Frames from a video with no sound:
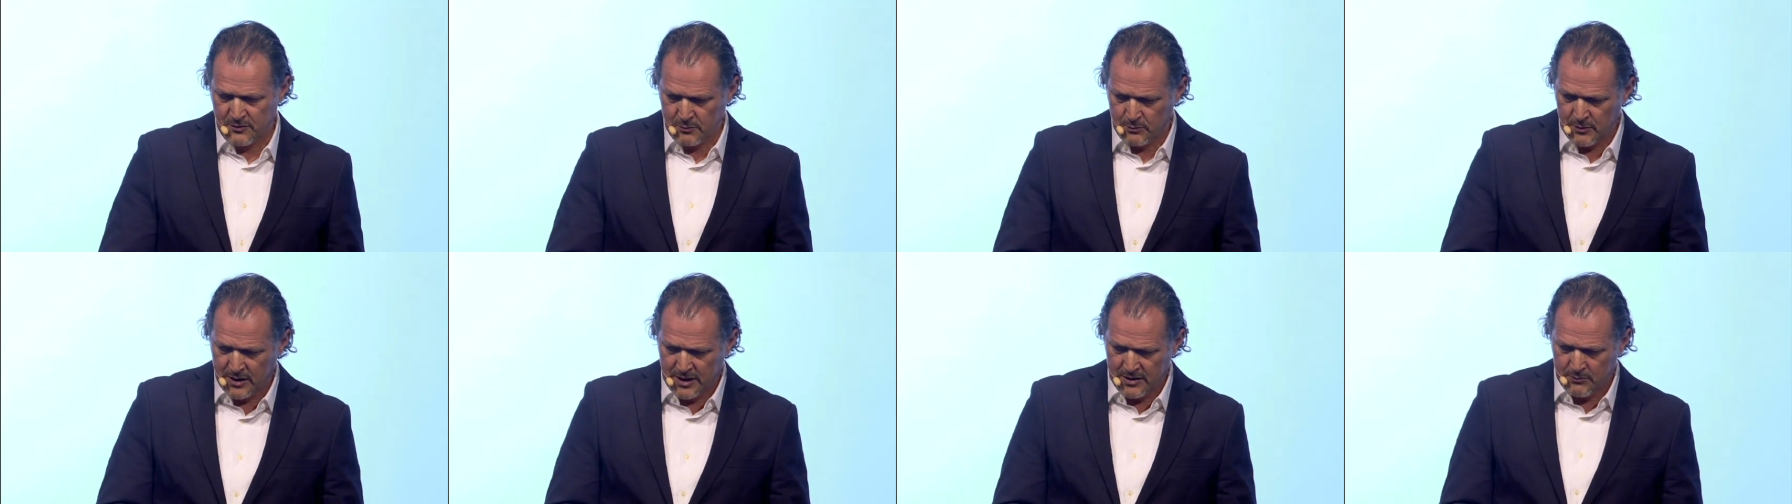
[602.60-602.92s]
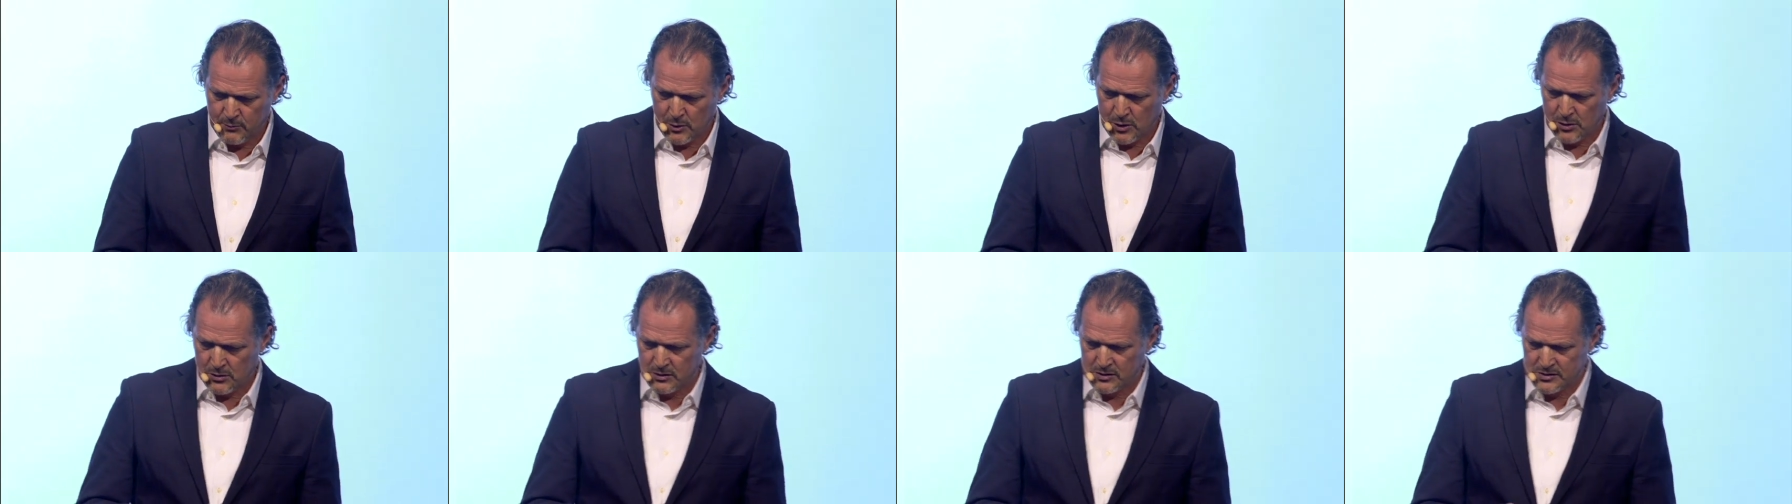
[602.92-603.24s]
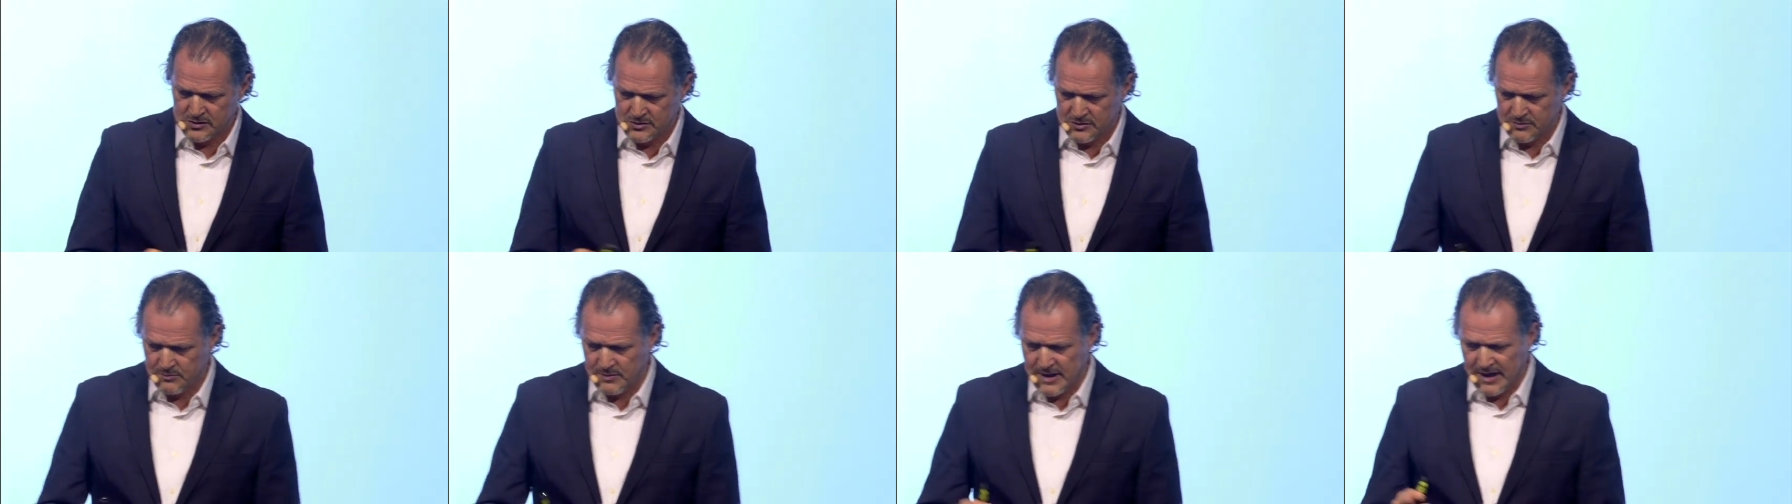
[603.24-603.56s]
from
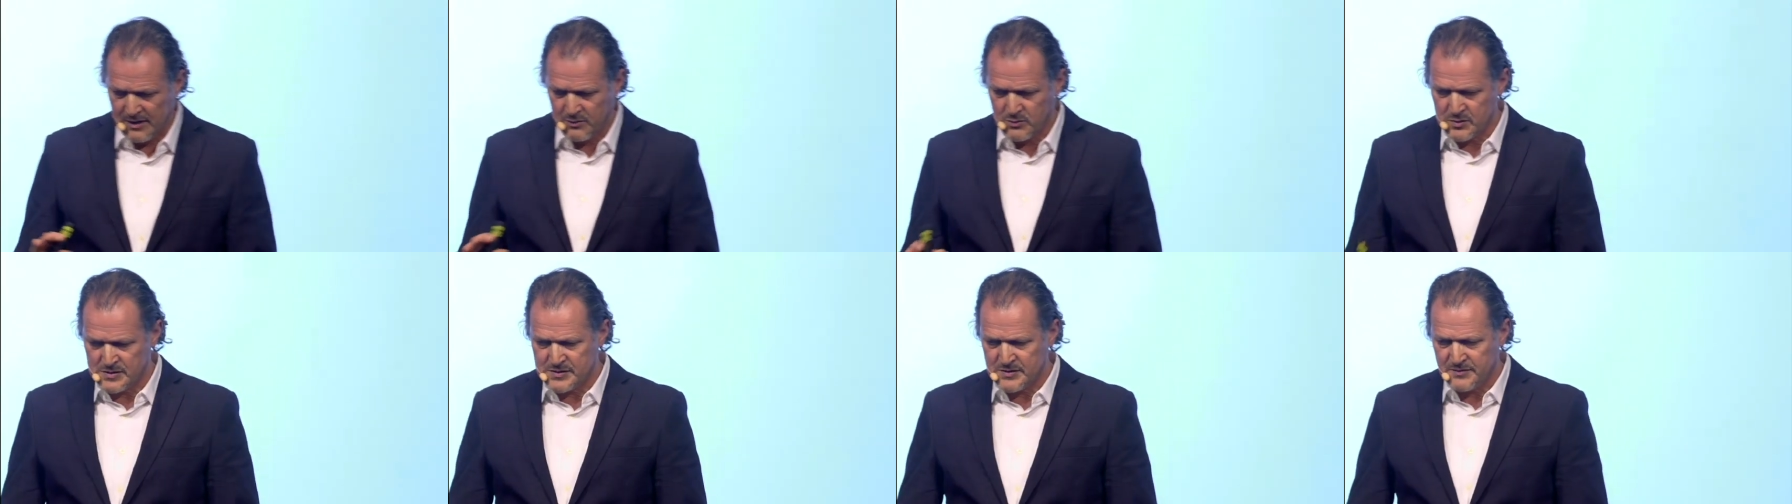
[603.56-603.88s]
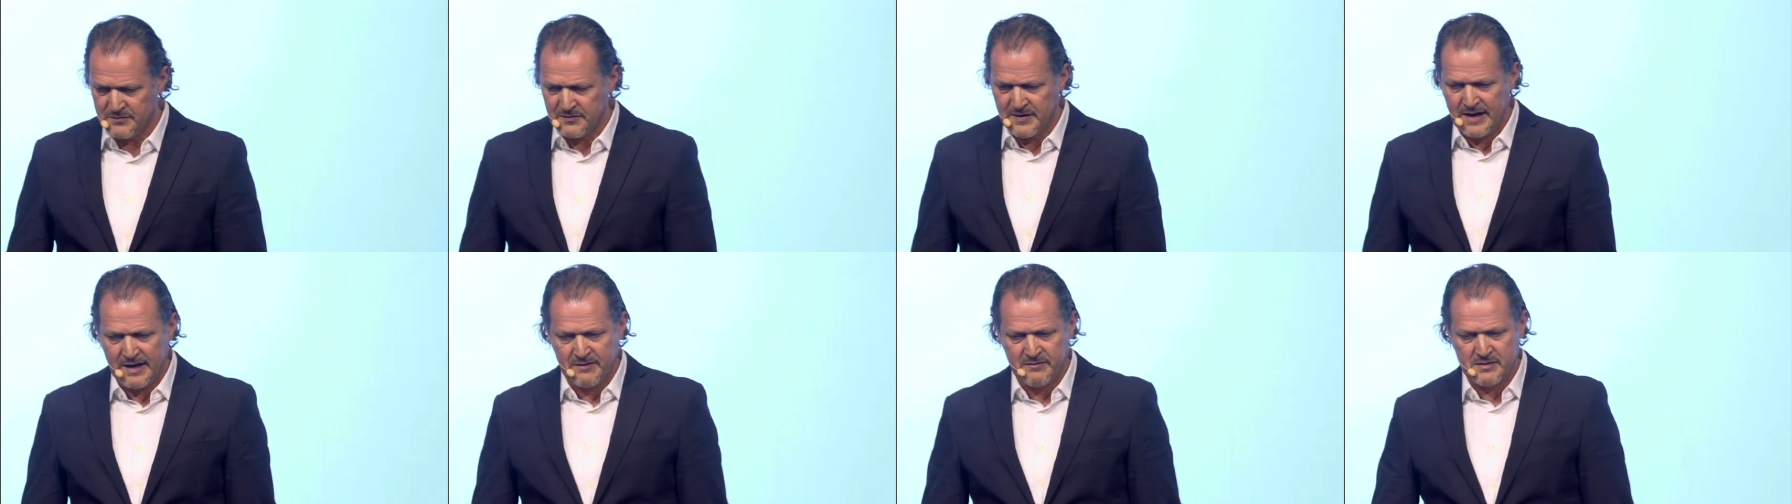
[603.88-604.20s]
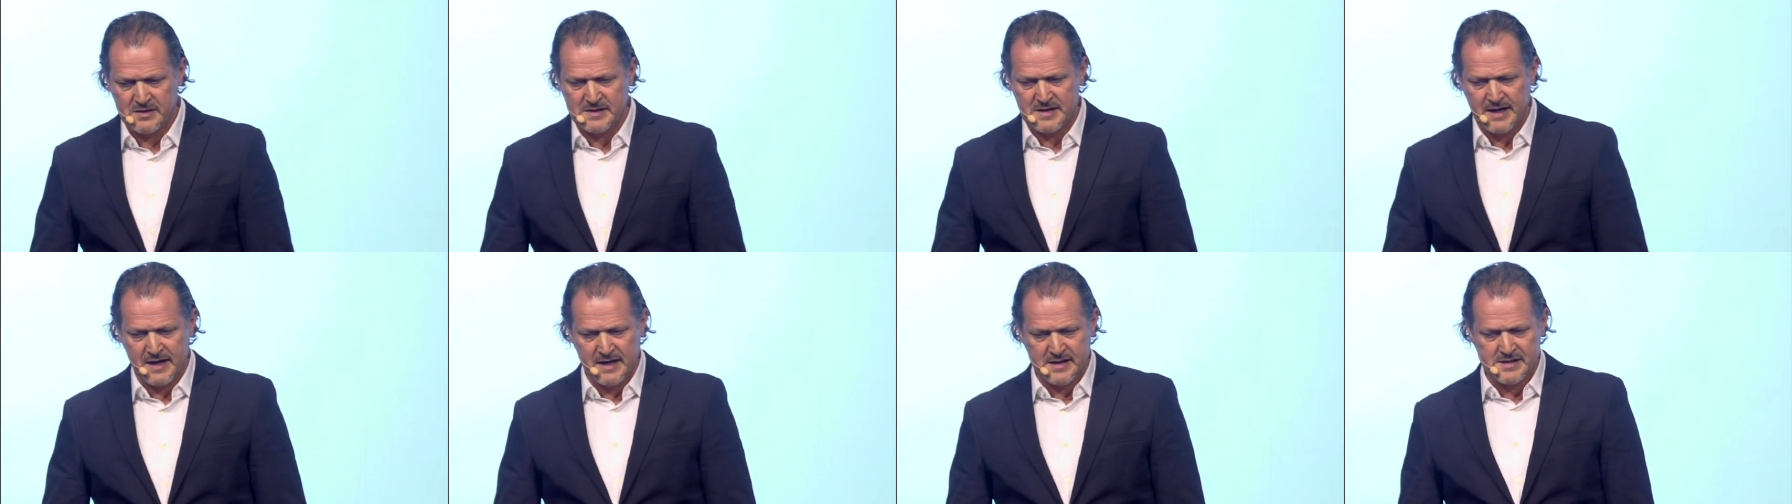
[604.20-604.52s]
eMarketer, Microsoft
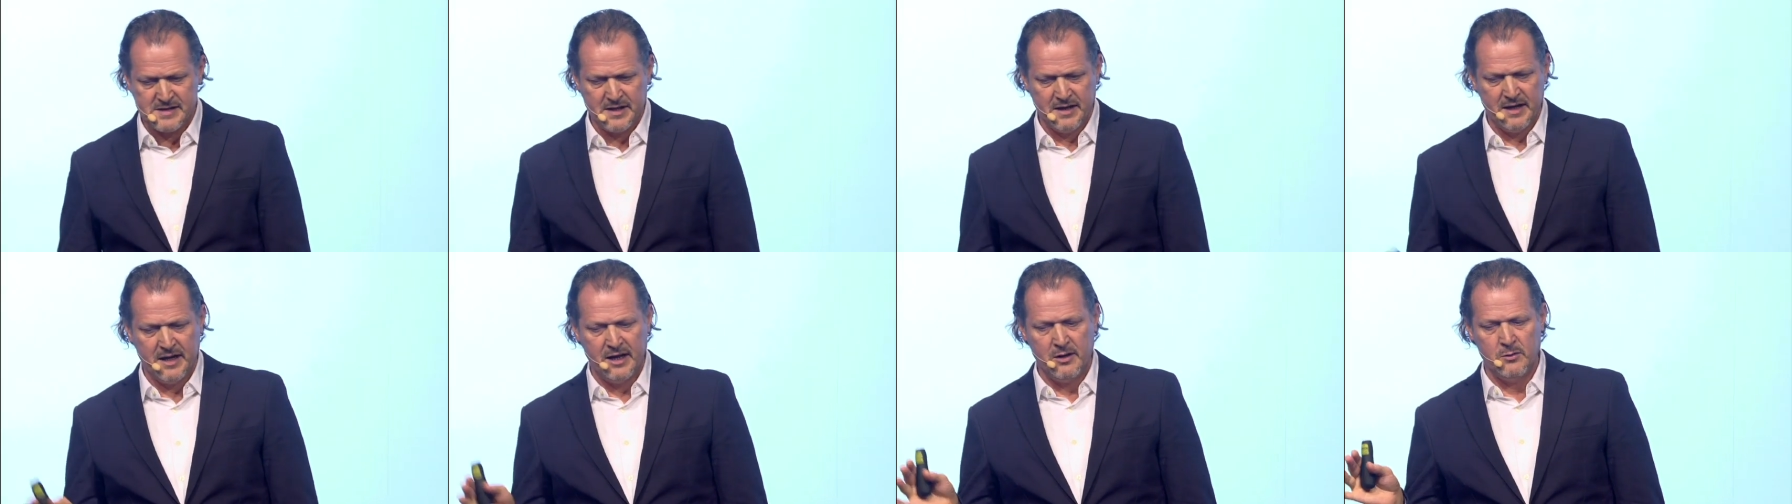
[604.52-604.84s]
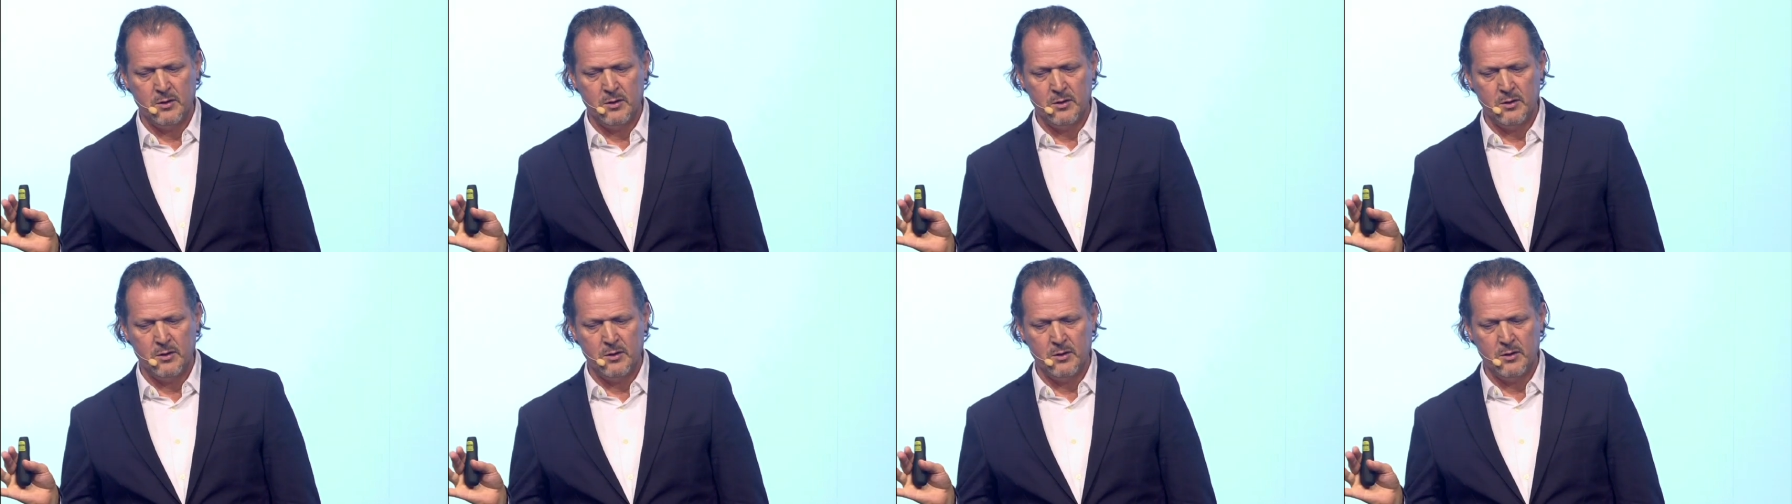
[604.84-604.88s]
Advertising,